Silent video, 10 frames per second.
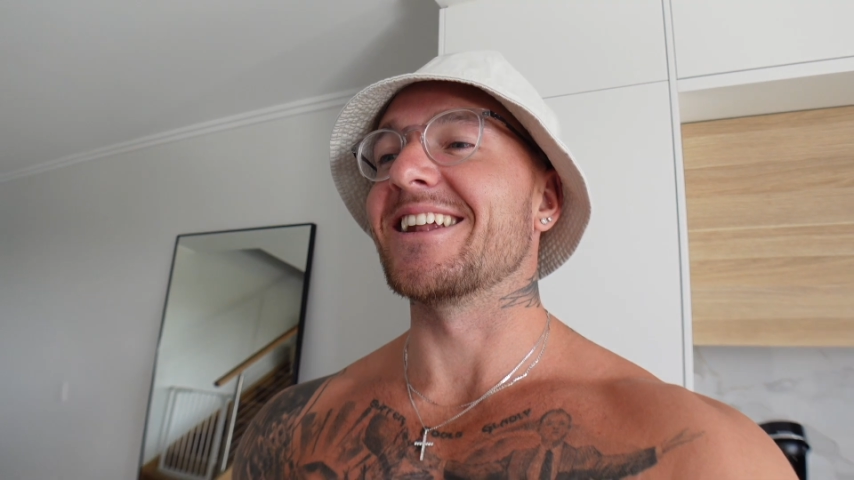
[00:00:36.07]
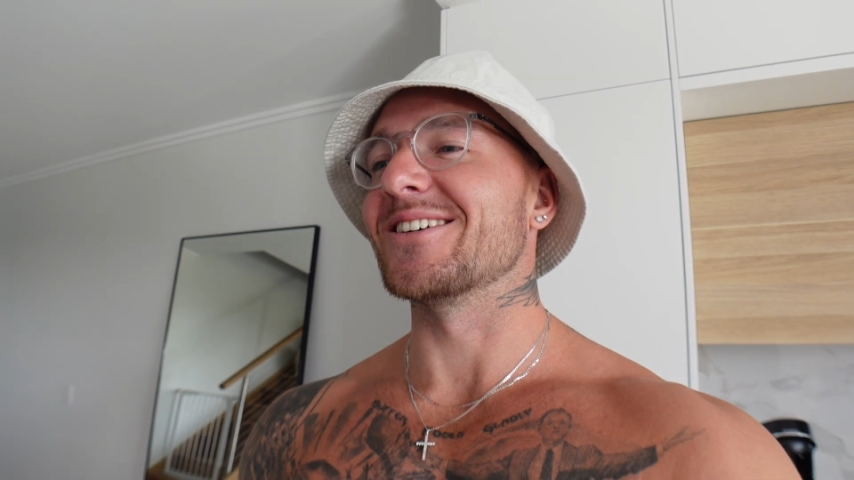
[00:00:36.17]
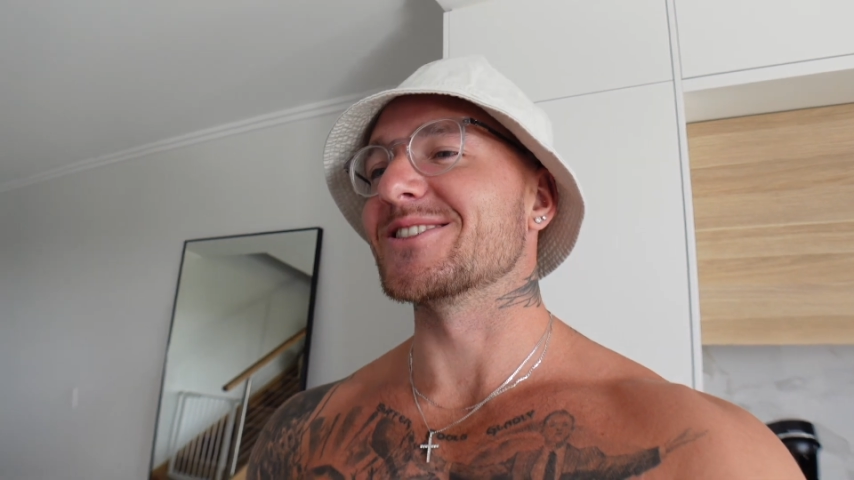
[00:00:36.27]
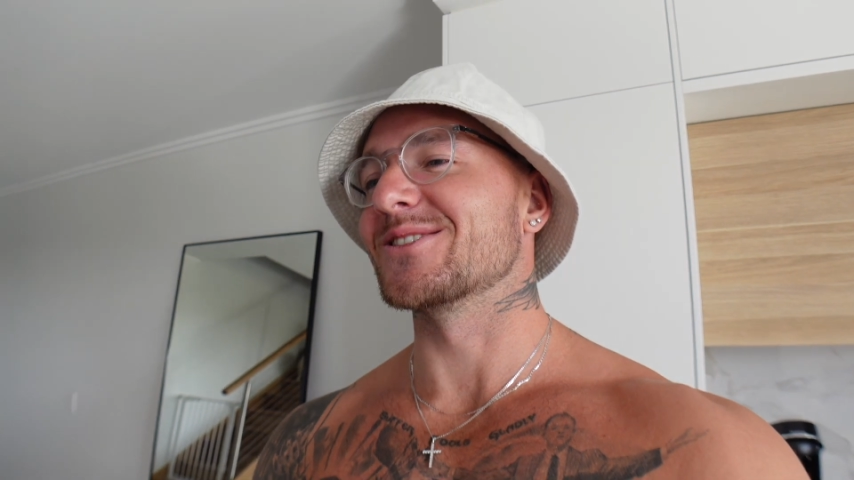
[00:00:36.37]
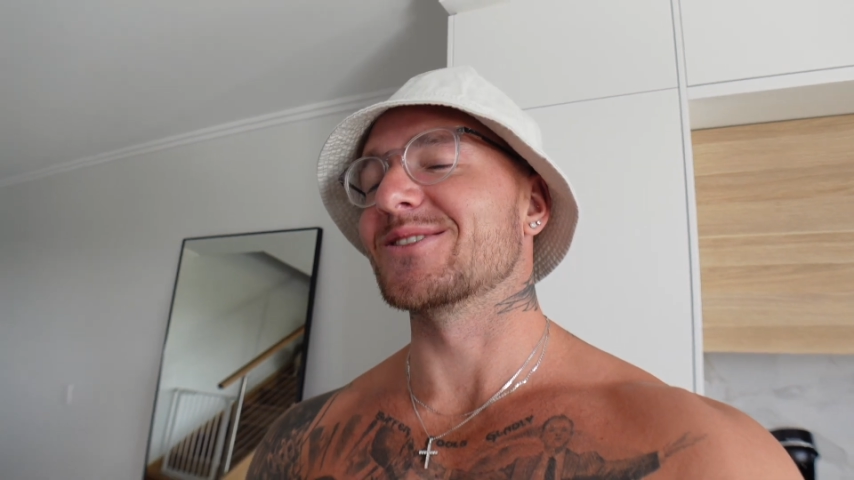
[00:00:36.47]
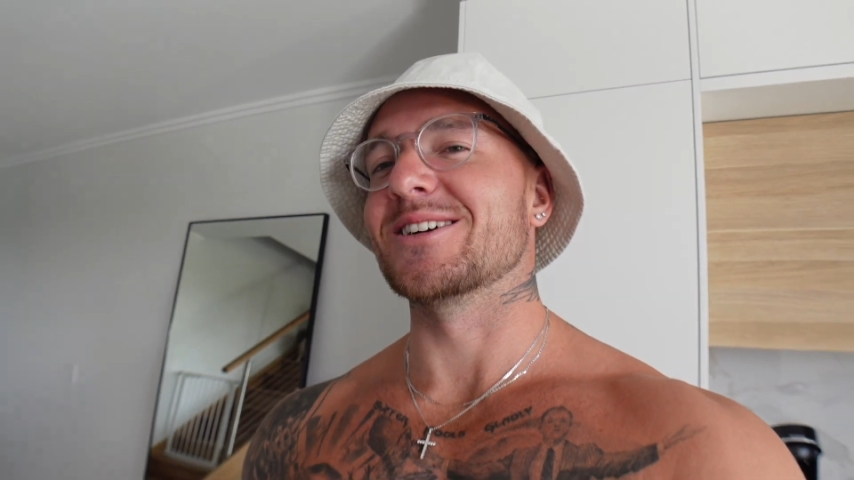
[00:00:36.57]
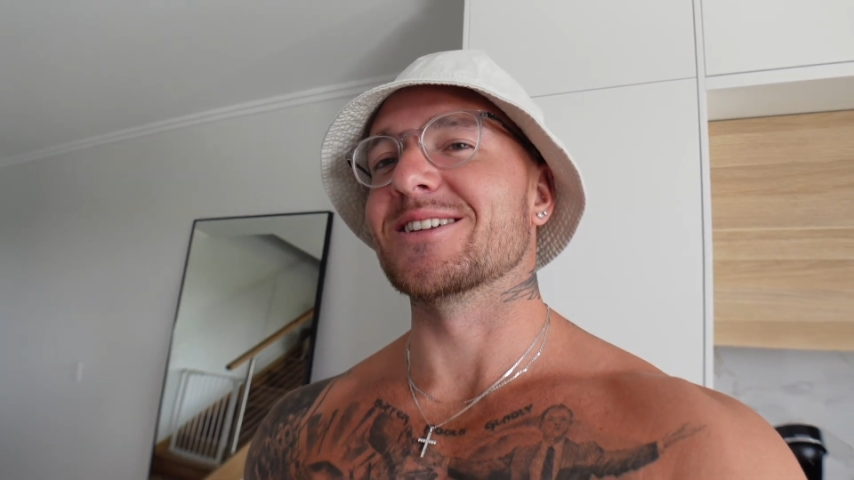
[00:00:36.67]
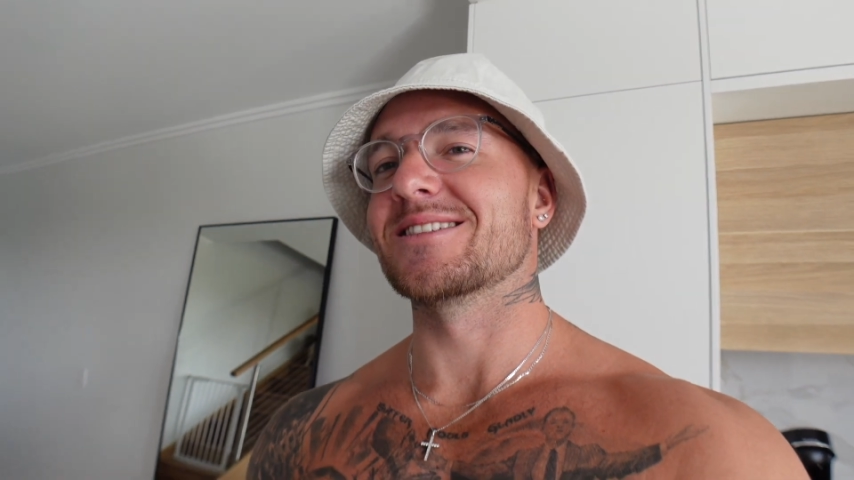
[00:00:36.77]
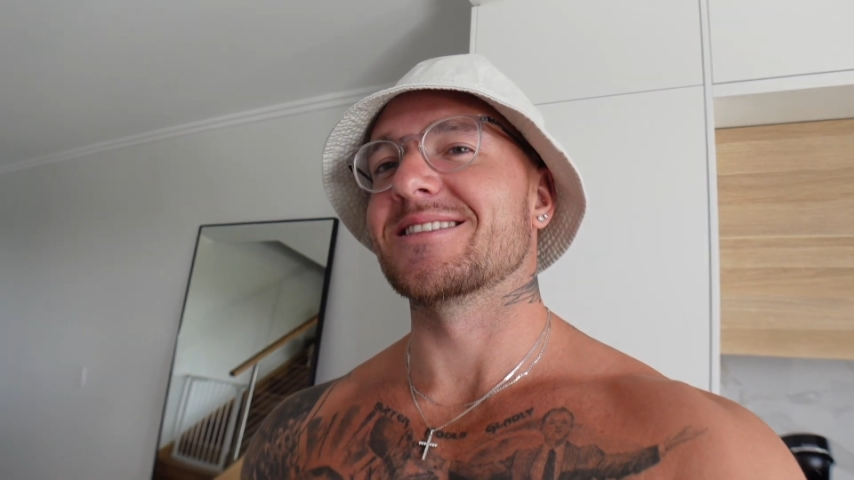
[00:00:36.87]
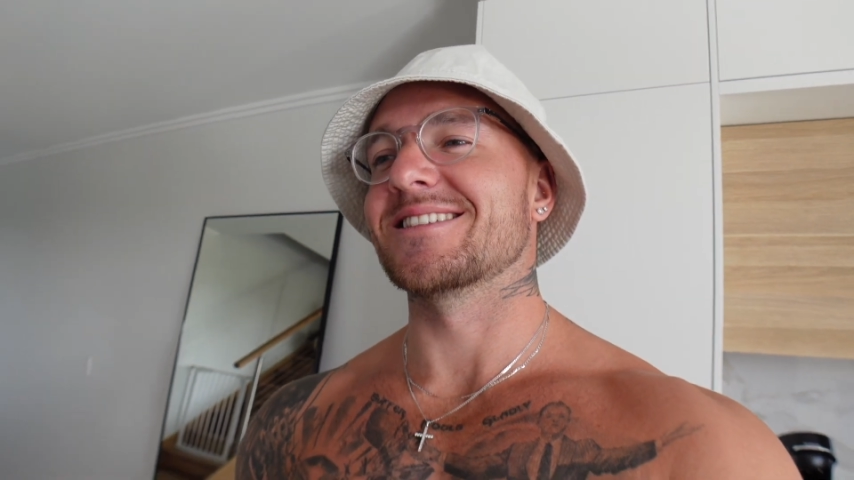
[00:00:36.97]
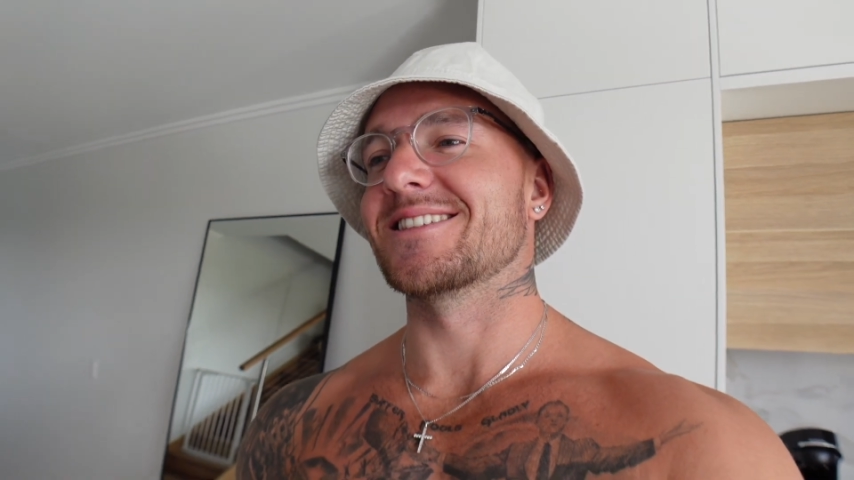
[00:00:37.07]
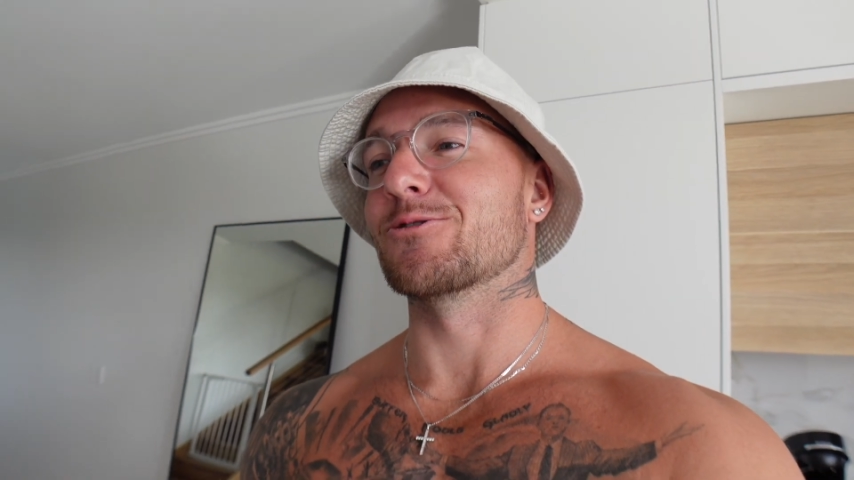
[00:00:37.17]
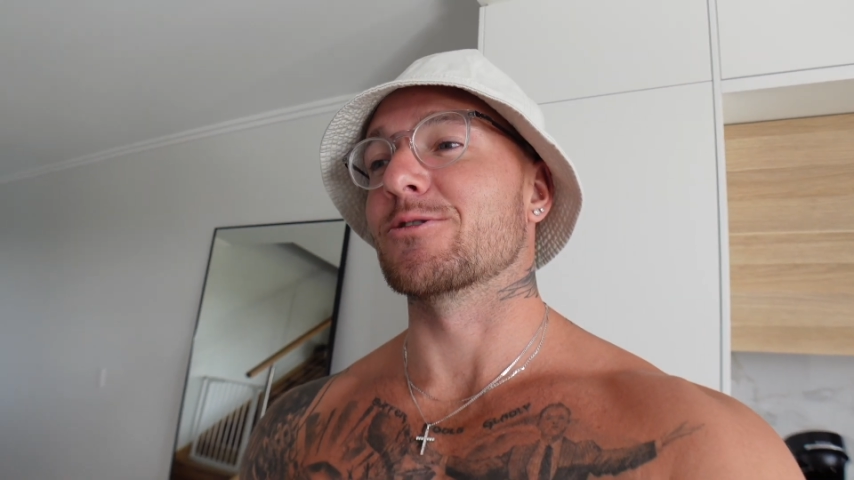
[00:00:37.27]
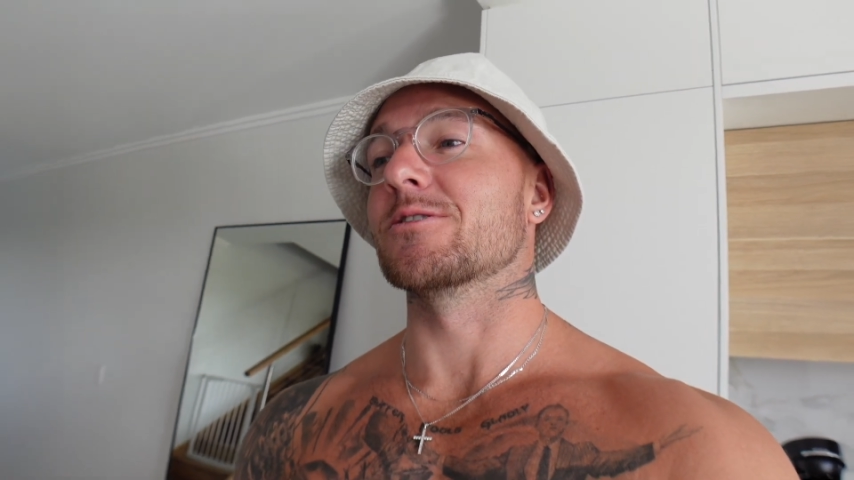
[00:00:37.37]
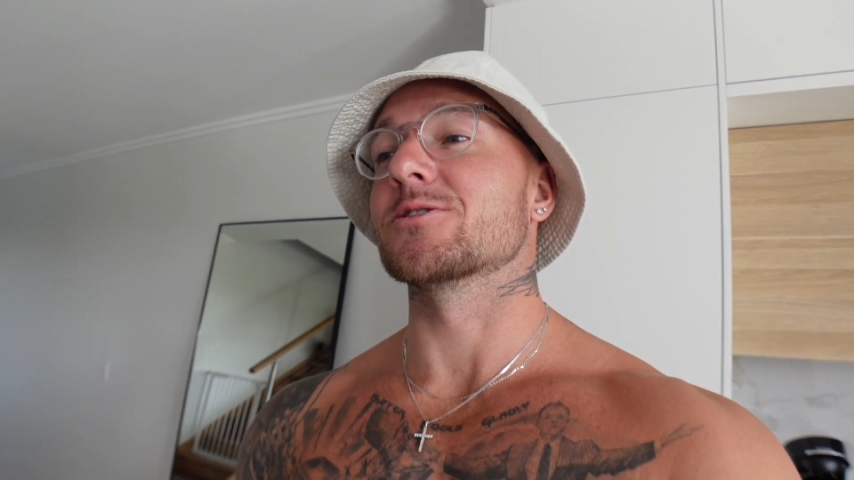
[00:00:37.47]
I was talking about the real